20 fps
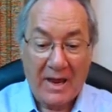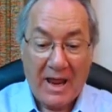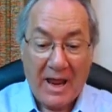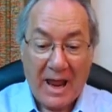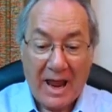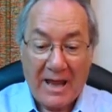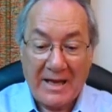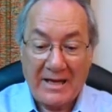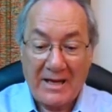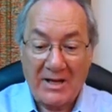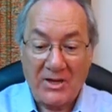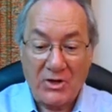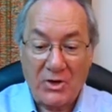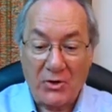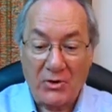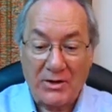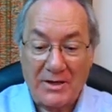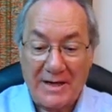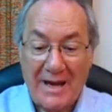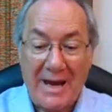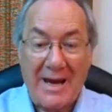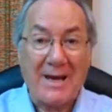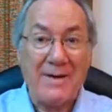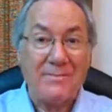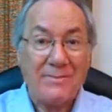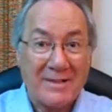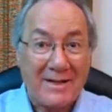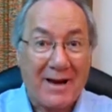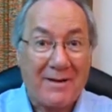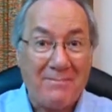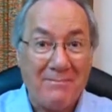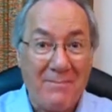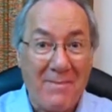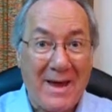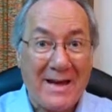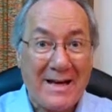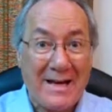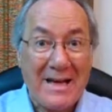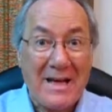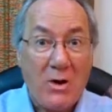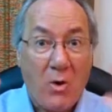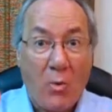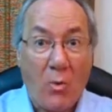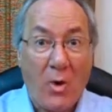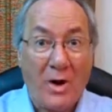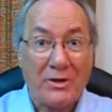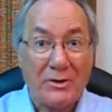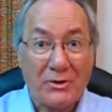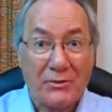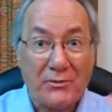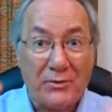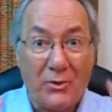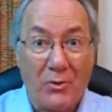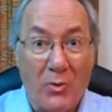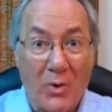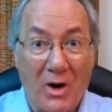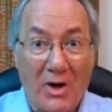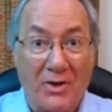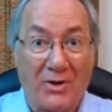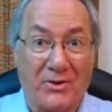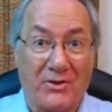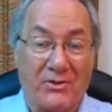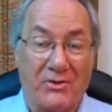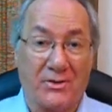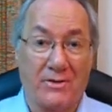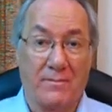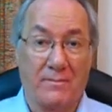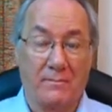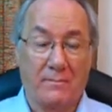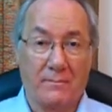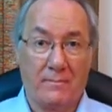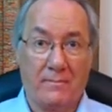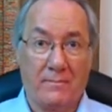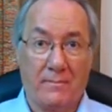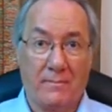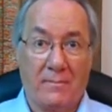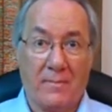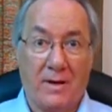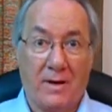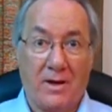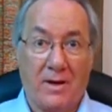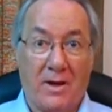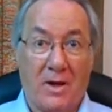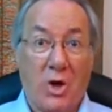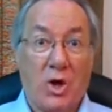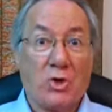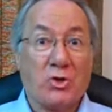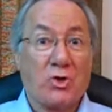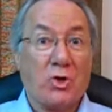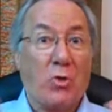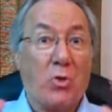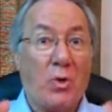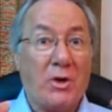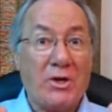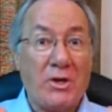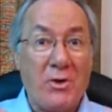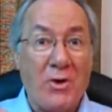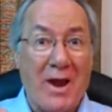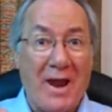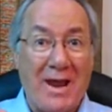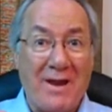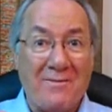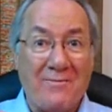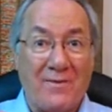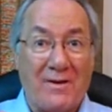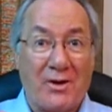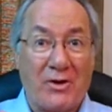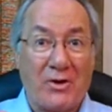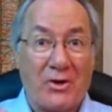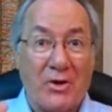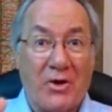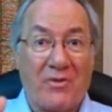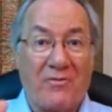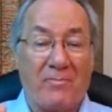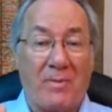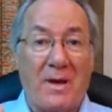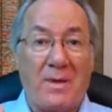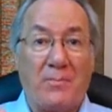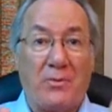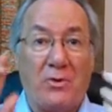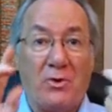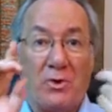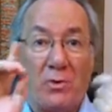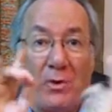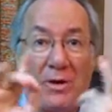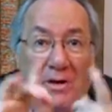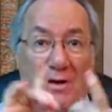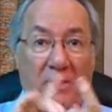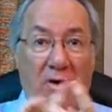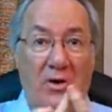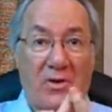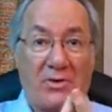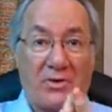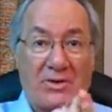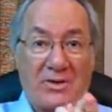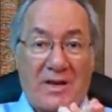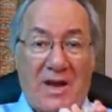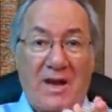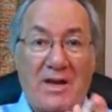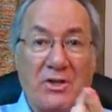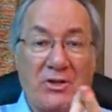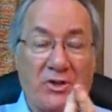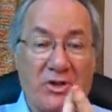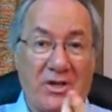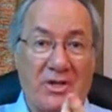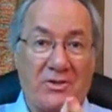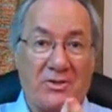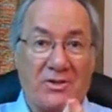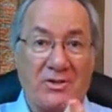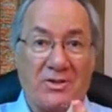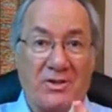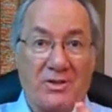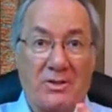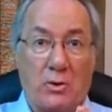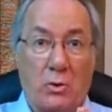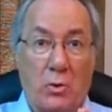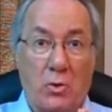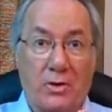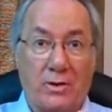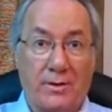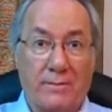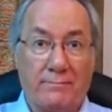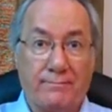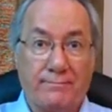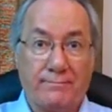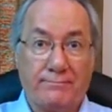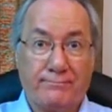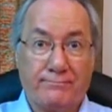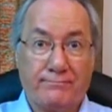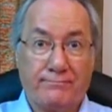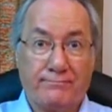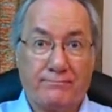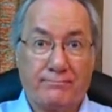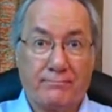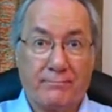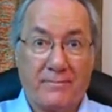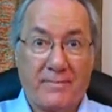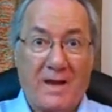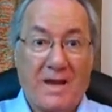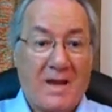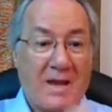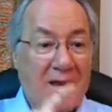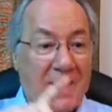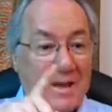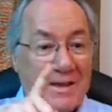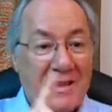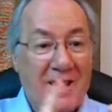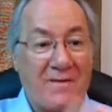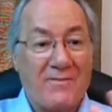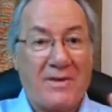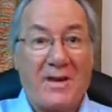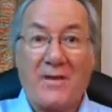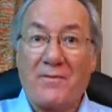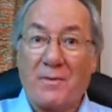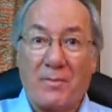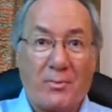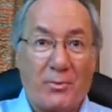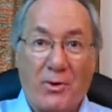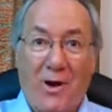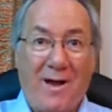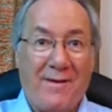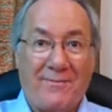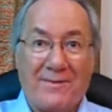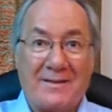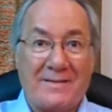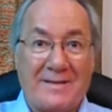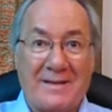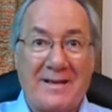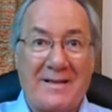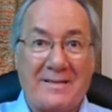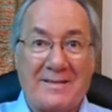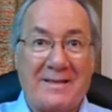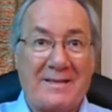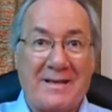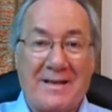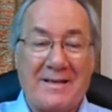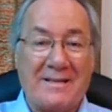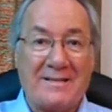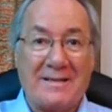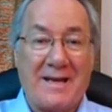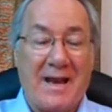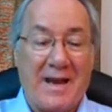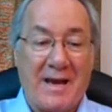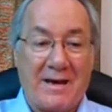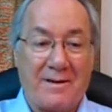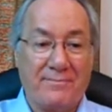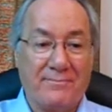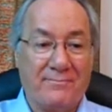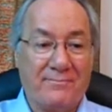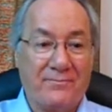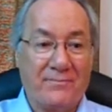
And in your name done many wonderful works. So what do you have here? You have people who are saying Jesus is Lord. They've given prophecies in his name.